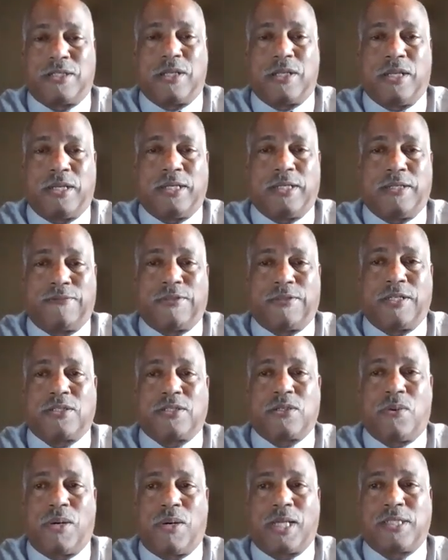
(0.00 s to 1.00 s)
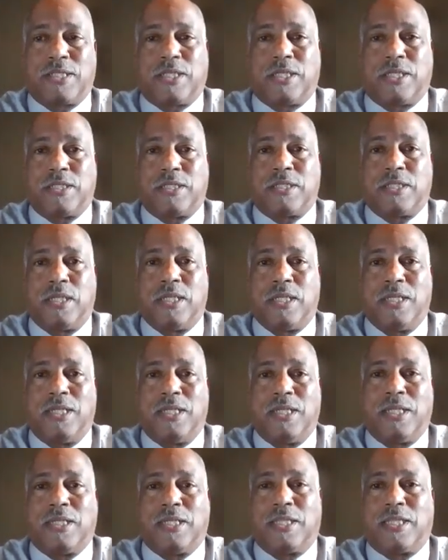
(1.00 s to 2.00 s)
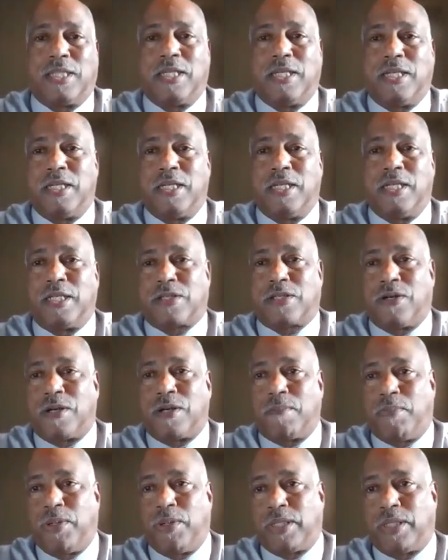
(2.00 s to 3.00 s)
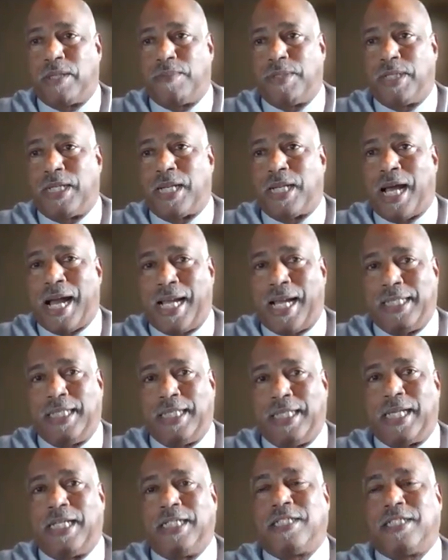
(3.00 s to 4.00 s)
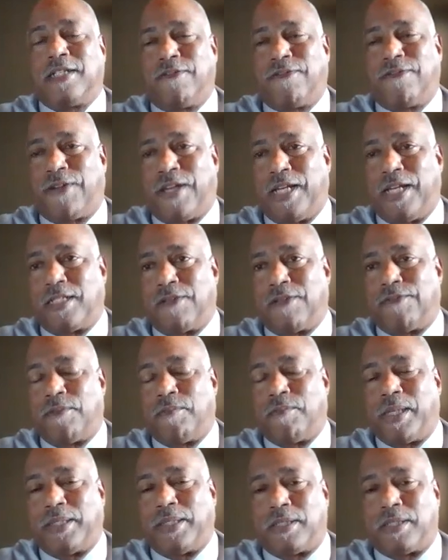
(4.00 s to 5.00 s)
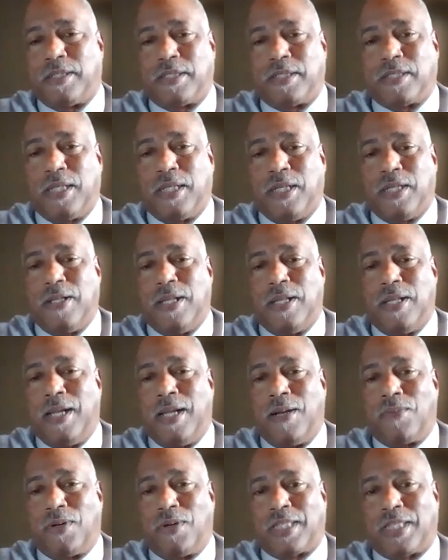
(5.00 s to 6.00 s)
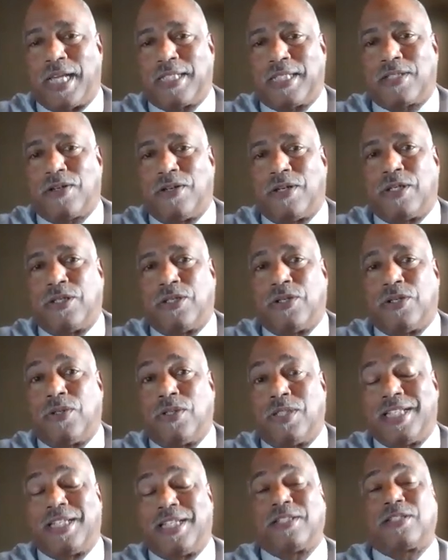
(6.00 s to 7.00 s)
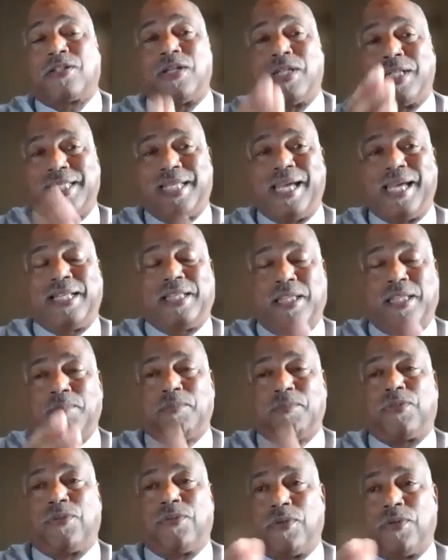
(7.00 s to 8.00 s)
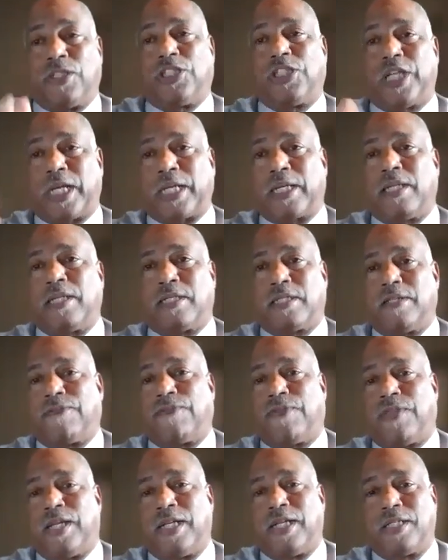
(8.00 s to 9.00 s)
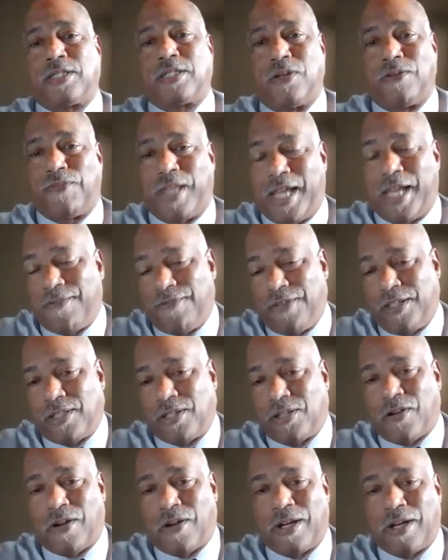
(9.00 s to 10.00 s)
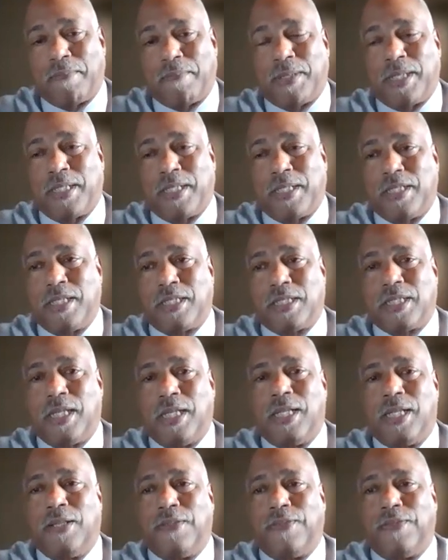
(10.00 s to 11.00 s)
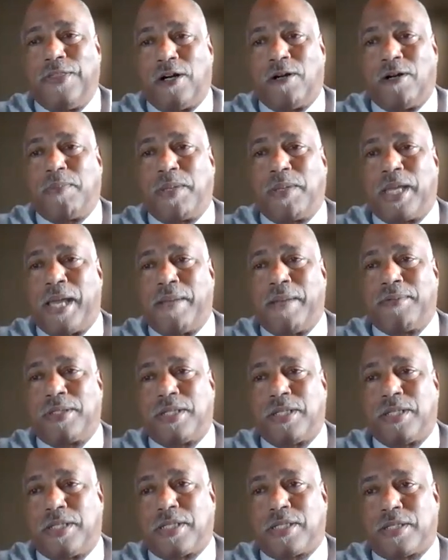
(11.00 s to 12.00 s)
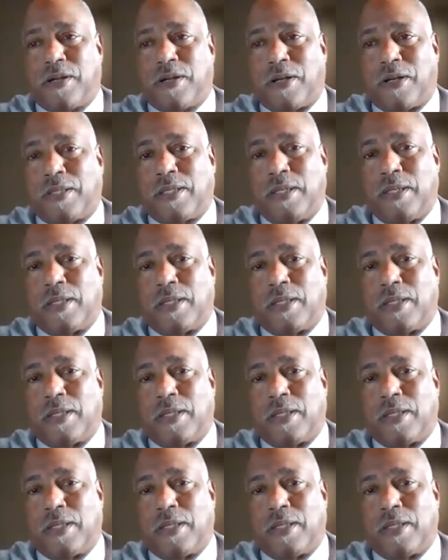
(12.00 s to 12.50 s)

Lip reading: any of these questions, then it's going to put them in the ideation phase of a business. And what that's going to do is then it's going to take them through a checklist of things. So if they haven't started a business, they'll be able to start